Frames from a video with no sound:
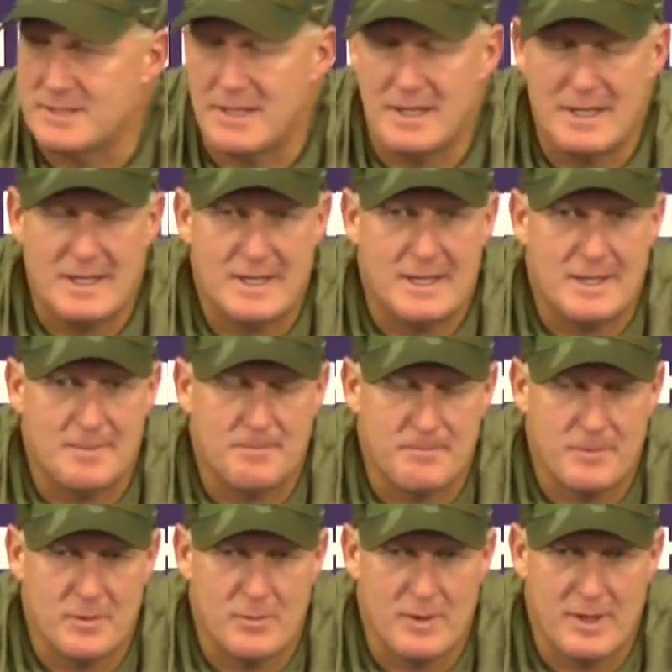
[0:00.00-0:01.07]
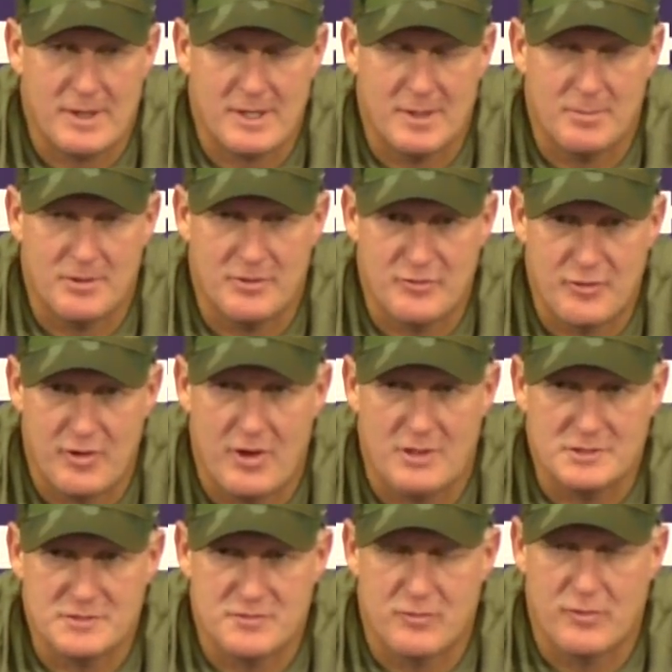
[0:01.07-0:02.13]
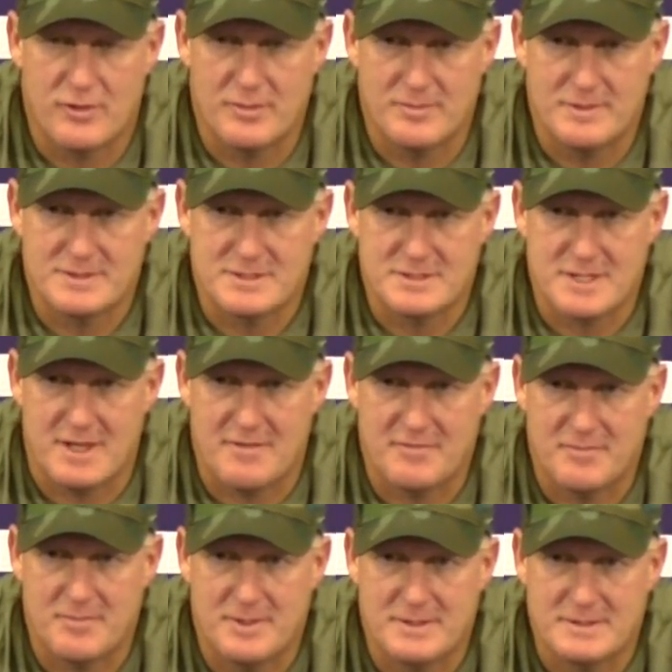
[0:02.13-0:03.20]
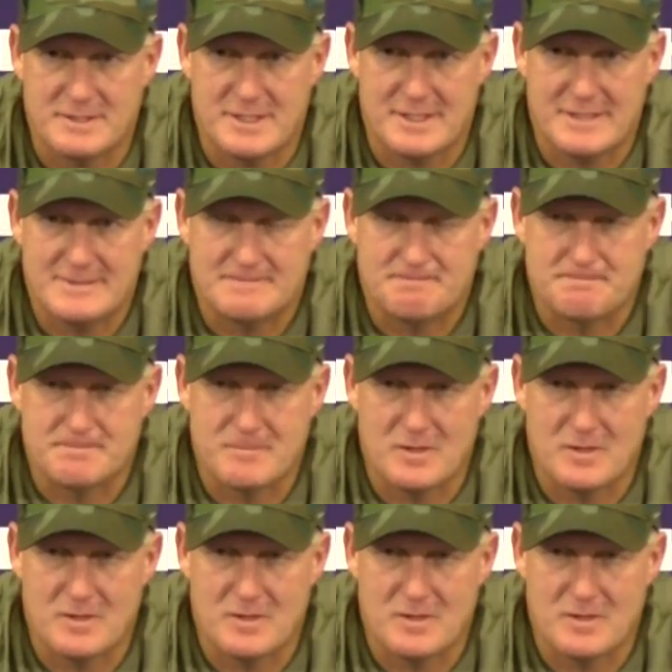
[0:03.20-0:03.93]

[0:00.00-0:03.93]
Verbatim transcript: Um, you know, we had a couple of draws for him and stuff, but, um,